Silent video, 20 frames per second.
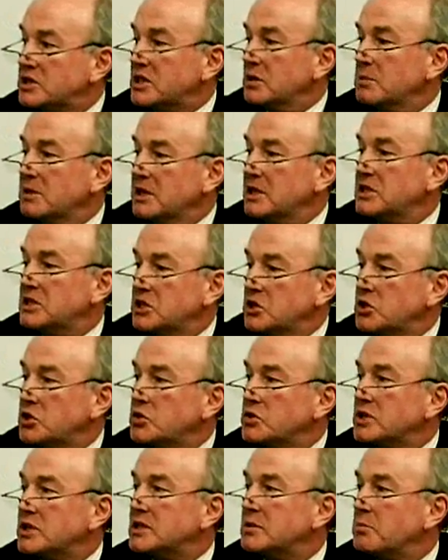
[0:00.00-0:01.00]
some of these
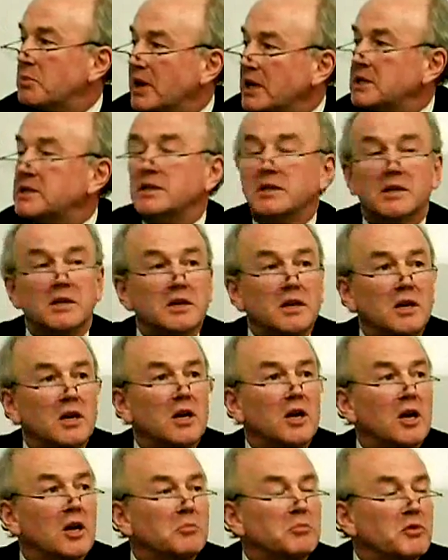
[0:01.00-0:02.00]
issues are debated
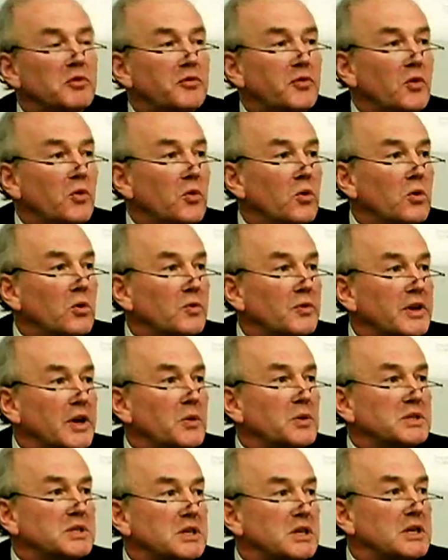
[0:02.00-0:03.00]
before the
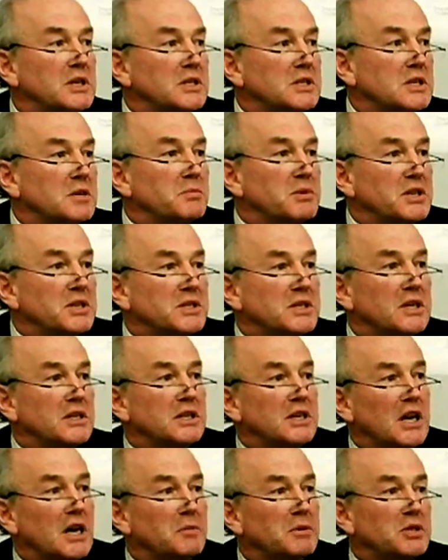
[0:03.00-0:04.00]
OECD is simply seen
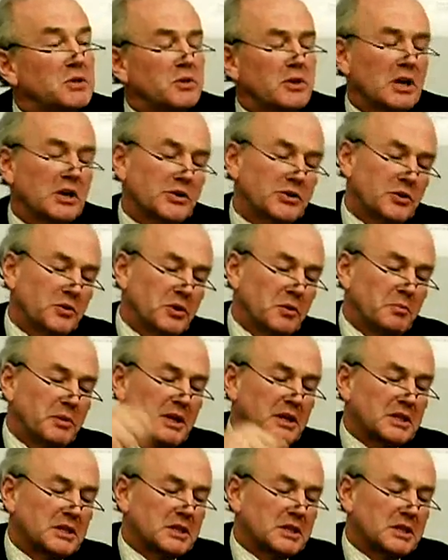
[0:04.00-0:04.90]
to come into a country with a big